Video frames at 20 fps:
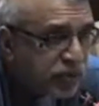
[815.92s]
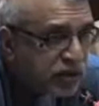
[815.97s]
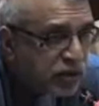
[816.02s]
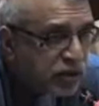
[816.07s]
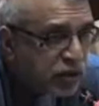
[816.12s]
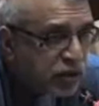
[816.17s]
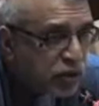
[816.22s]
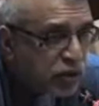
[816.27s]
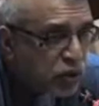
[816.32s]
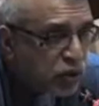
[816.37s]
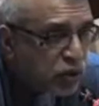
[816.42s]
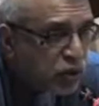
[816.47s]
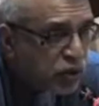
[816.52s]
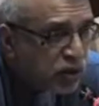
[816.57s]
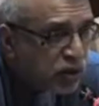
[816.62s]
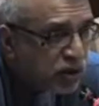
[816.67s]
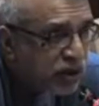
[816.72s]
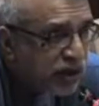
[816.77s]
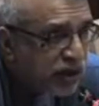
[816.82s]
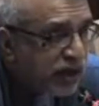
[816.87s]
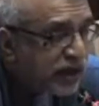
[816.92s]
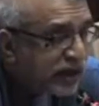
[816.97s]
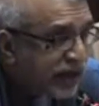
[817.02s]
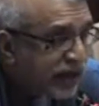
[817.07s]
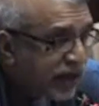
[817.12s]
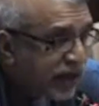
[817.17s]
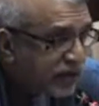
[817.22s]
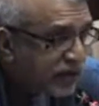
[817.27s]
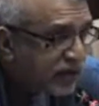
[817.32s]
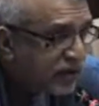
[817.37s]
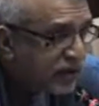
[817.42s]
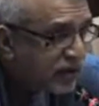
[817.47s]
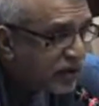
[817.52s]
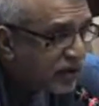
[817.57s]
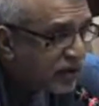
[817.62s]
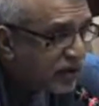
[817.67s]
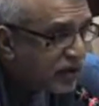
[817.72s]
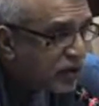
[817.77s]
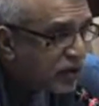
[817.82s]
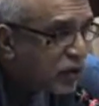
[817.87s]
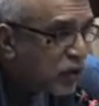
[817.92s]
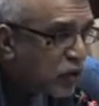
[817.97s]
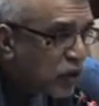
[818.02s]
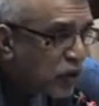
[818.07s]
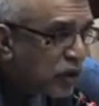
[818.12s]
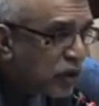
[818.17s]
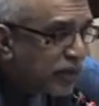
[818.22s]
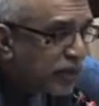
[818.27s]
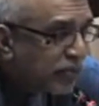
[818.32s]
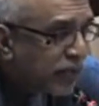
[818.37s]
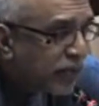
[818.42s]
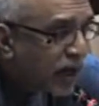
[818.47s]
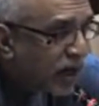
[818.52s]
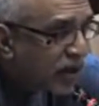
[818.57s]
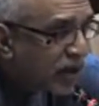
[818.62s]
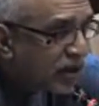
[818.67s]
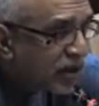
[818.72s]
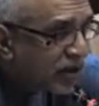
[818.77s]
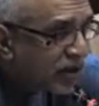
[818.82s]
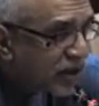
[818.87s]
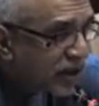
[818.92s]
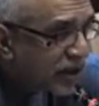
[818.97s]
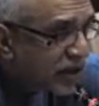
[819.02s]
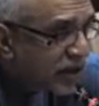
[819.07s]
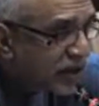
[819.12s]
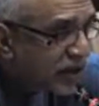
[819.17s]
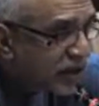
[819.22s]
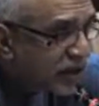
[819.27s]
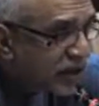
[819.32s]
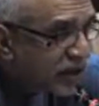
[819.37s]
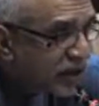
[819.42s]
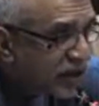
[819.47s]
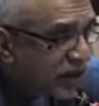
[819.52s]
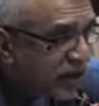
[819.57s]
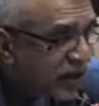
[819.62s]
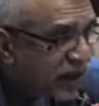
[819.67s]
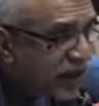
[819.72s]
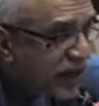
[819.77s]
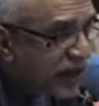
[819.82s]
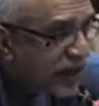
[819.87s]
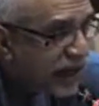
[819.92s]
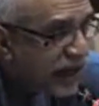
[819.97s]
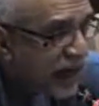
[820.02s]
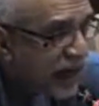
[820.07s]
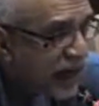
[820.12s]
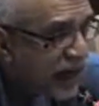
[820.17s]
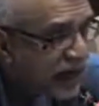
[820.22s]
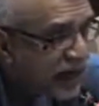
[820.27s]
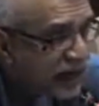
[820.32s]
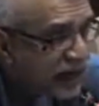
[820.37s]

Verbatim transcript: the whole, and yet the whole and part are related and it is